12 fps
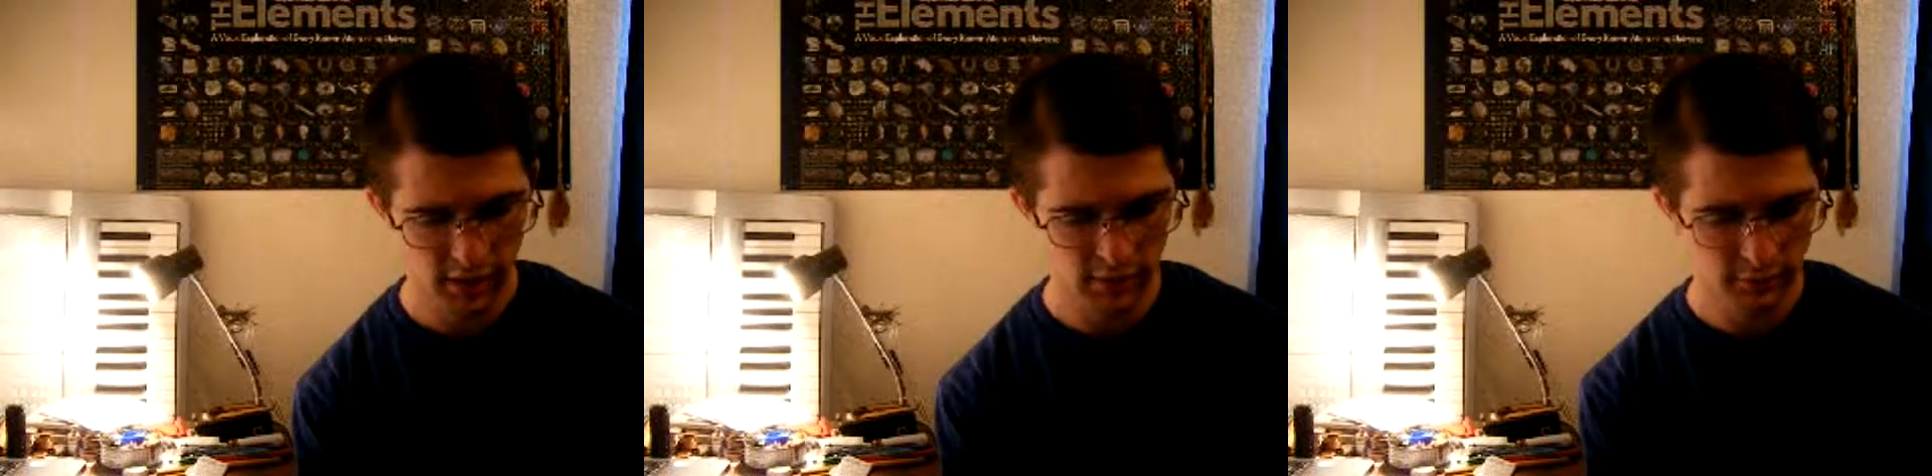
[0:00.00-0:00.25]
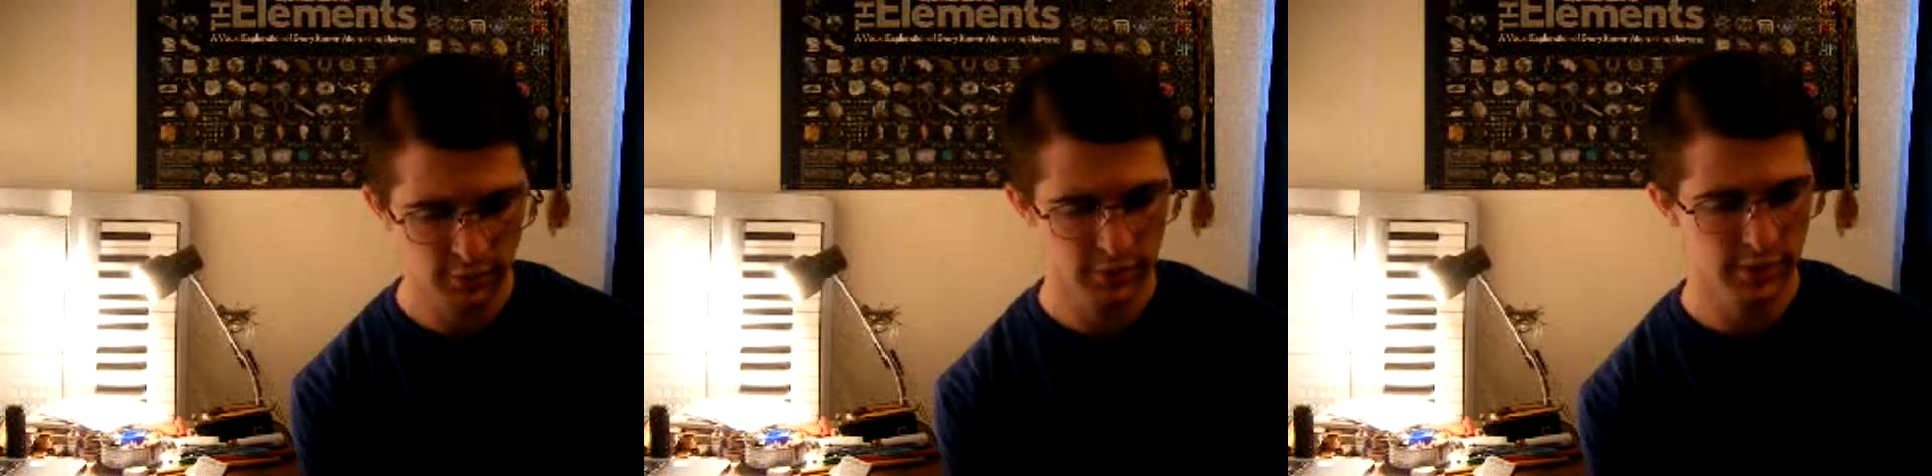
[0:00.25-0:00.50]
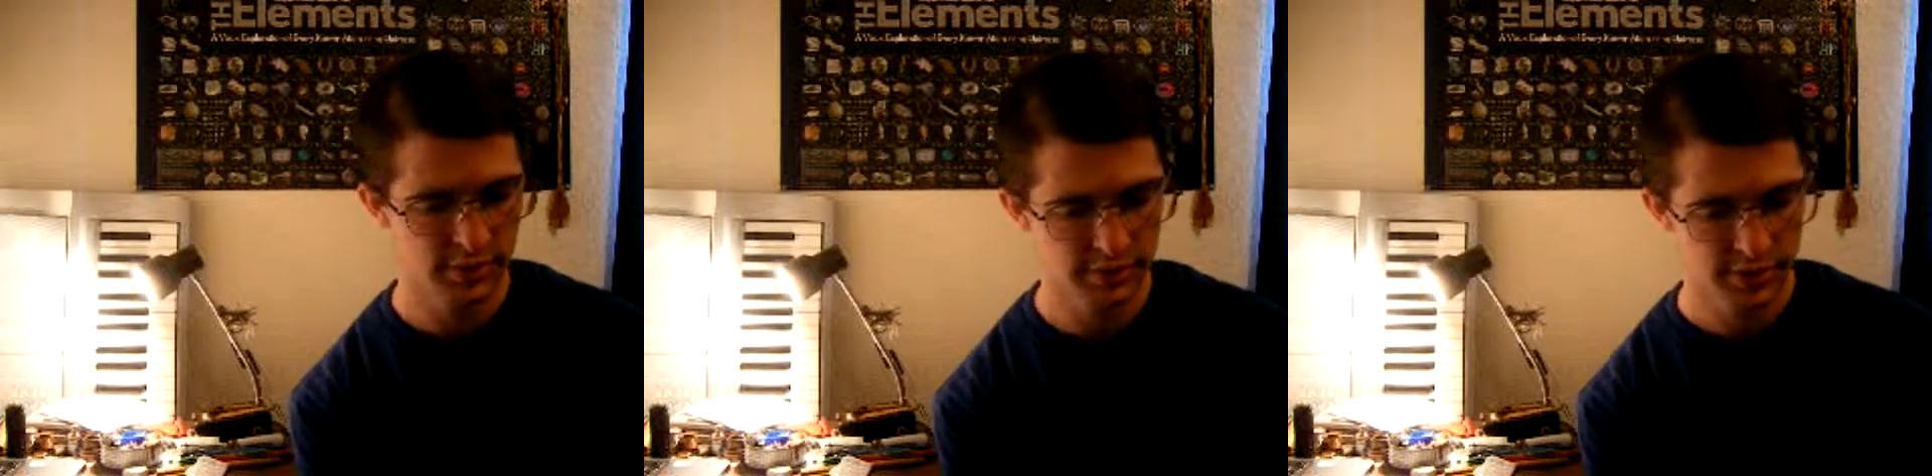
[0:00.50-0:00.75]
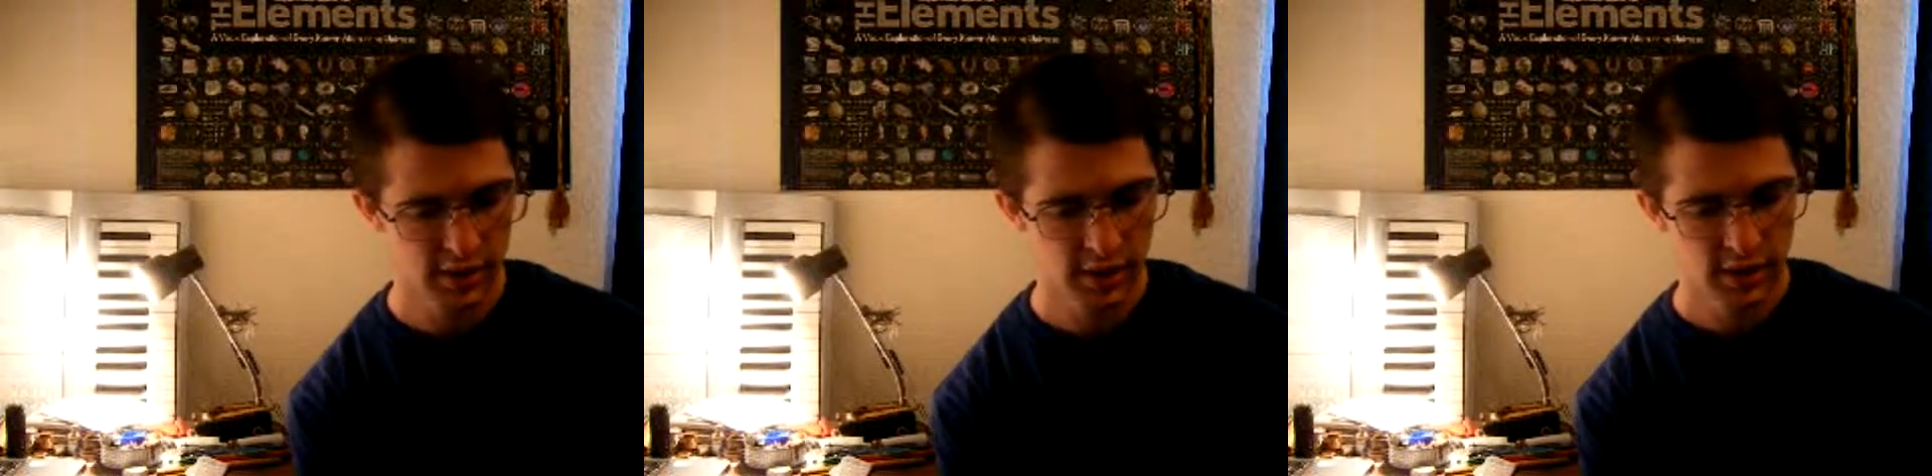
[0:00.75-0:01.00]
have
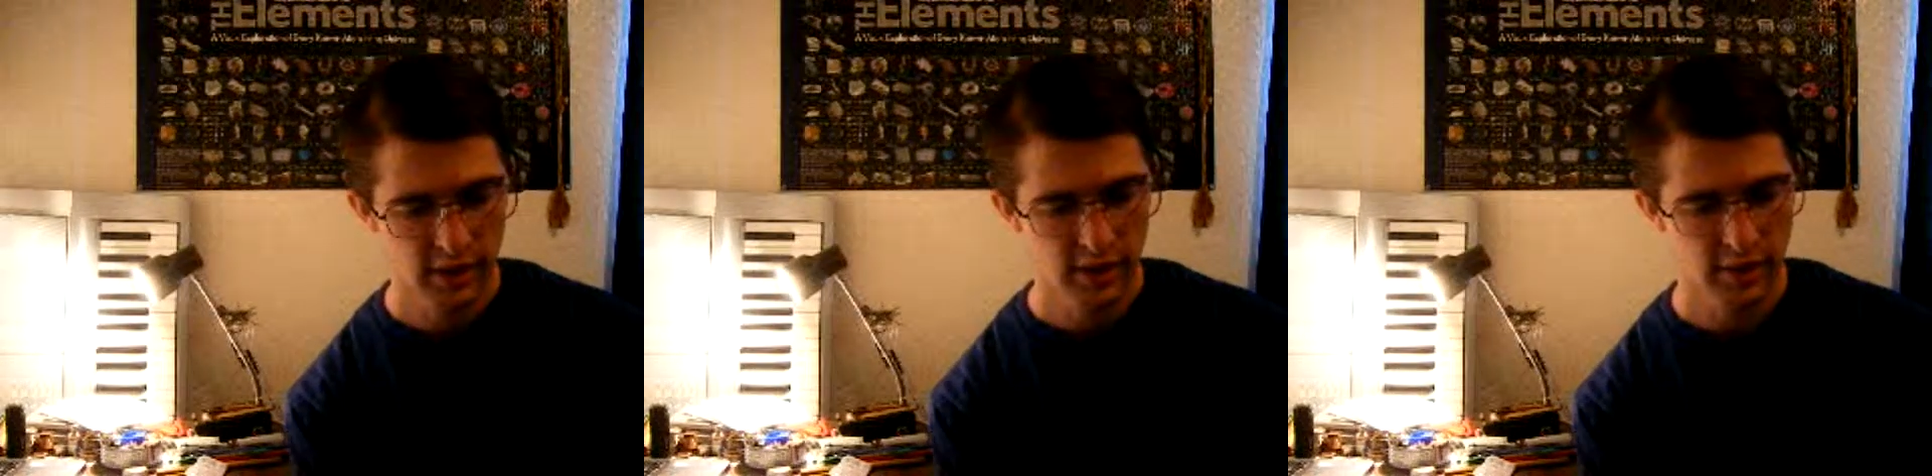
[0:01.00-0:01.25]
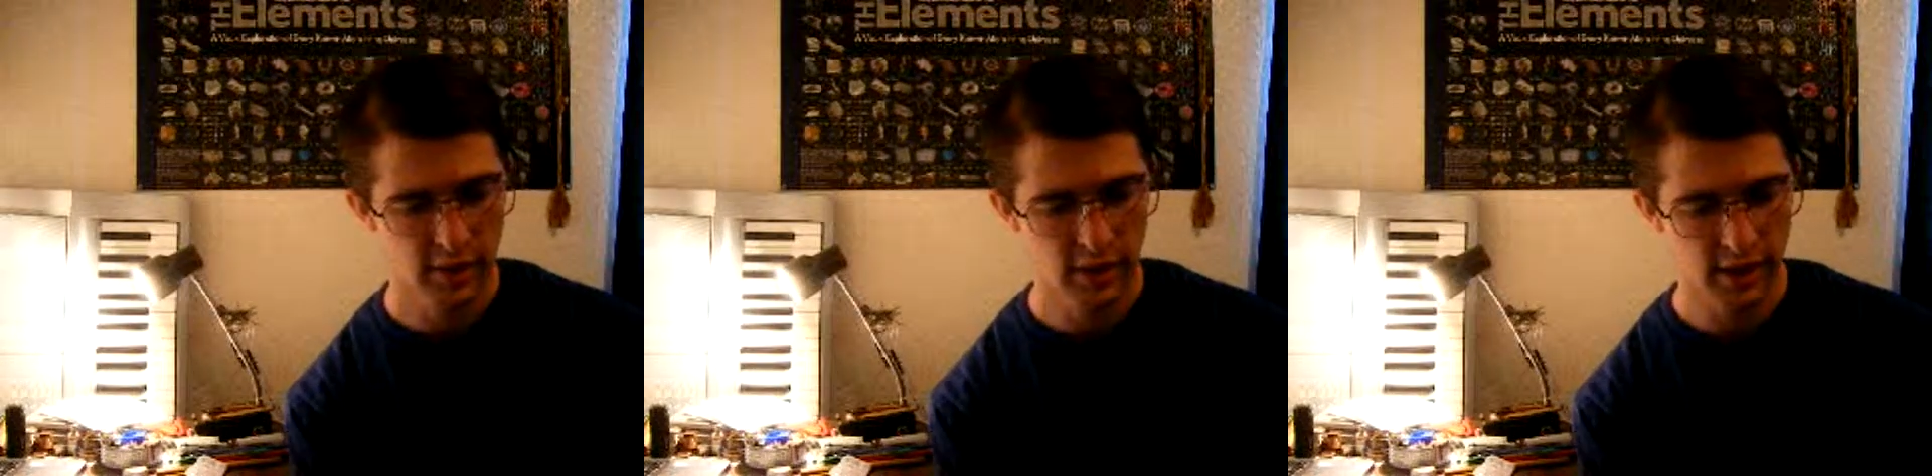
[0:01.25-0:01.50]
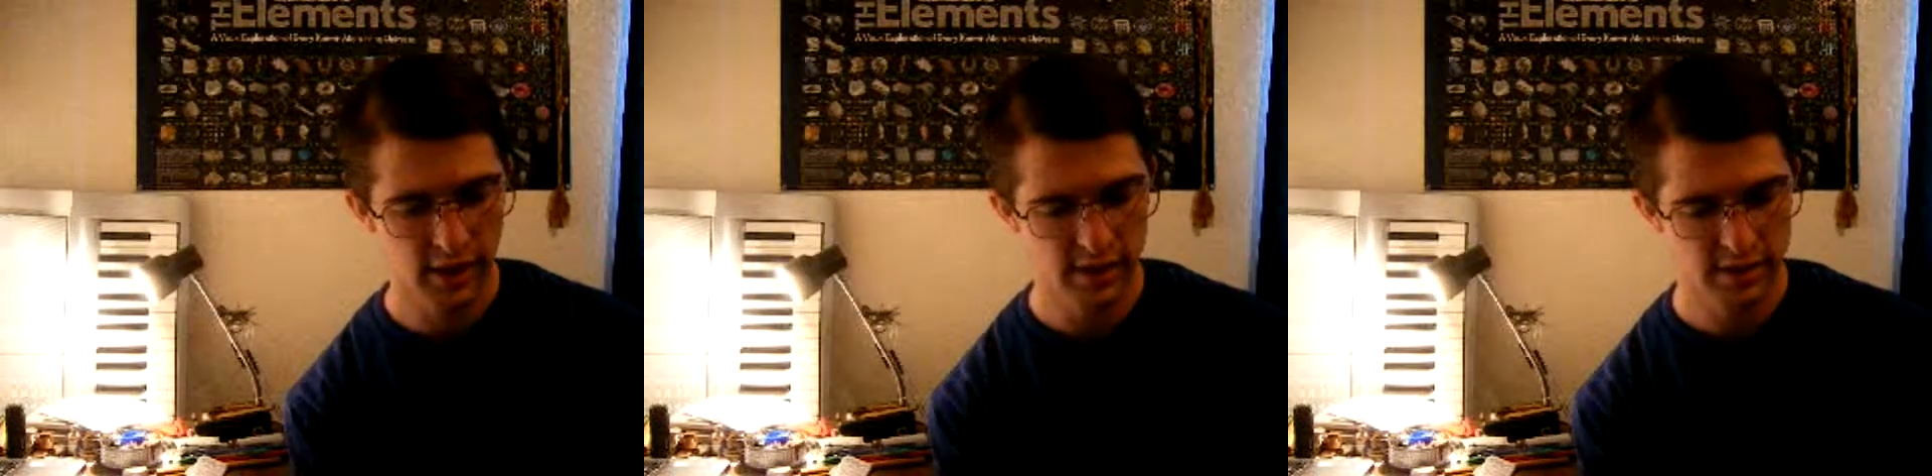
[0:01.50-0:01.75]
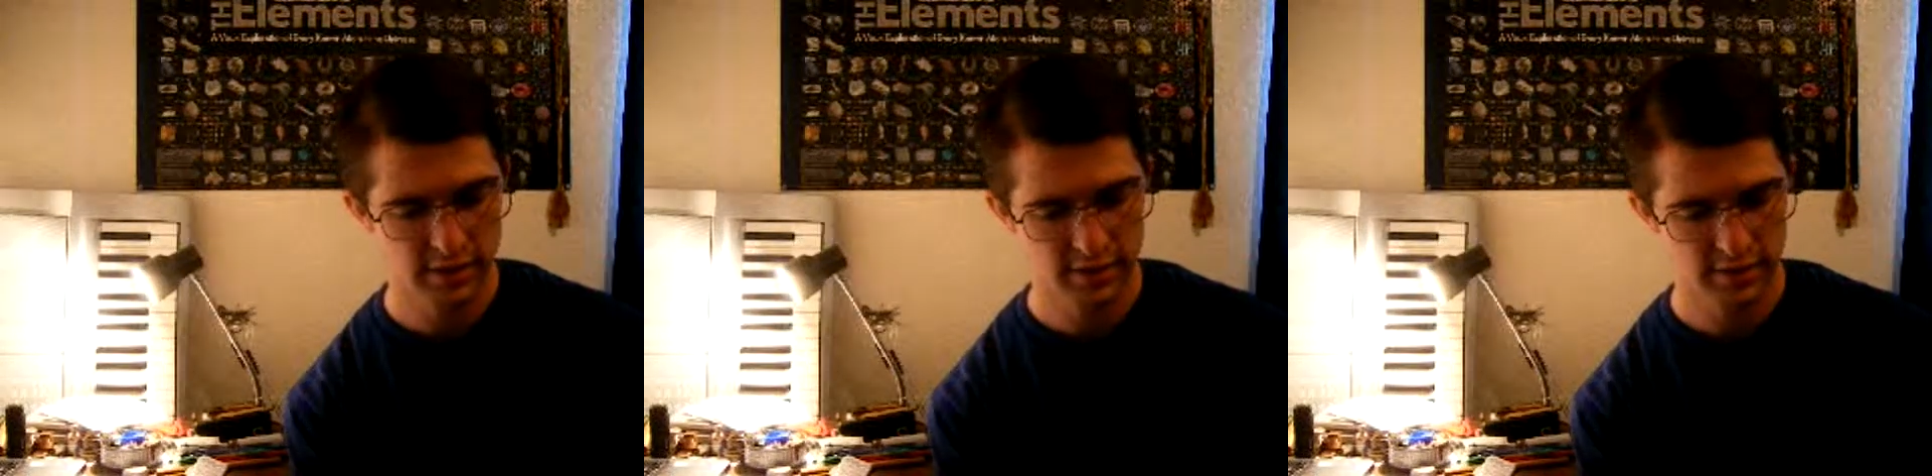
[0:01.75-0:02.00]
was
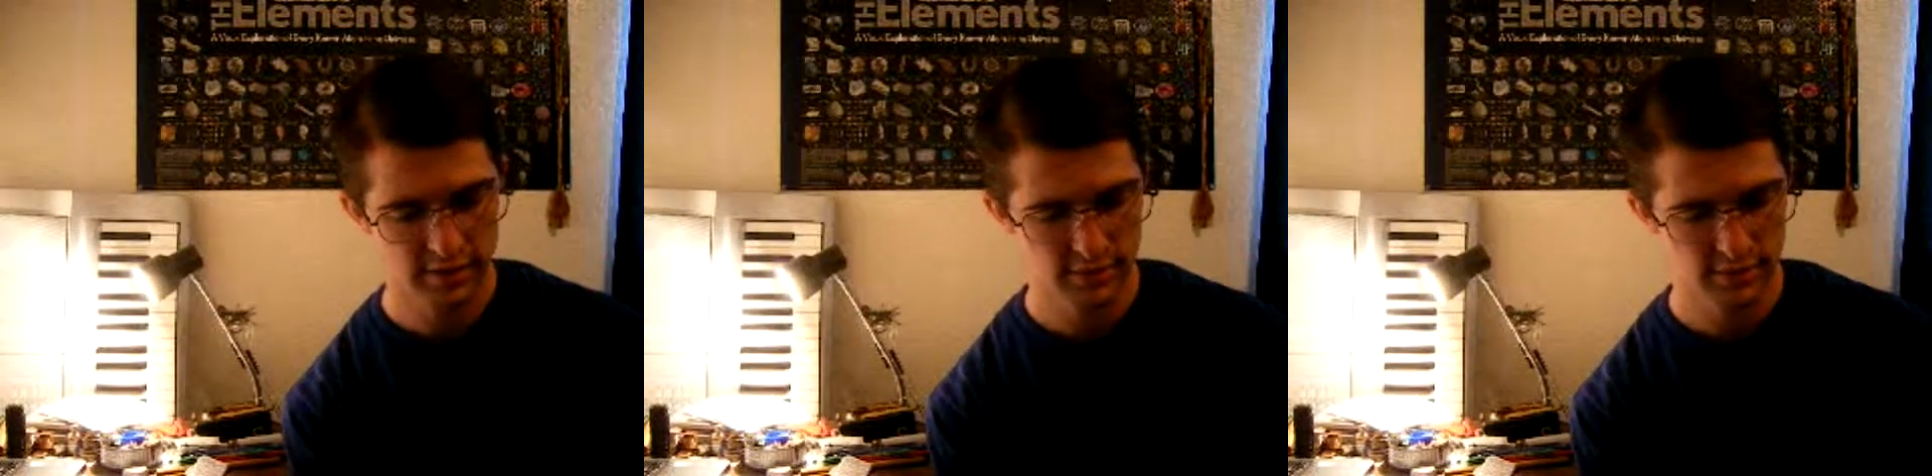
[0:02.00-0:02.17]
that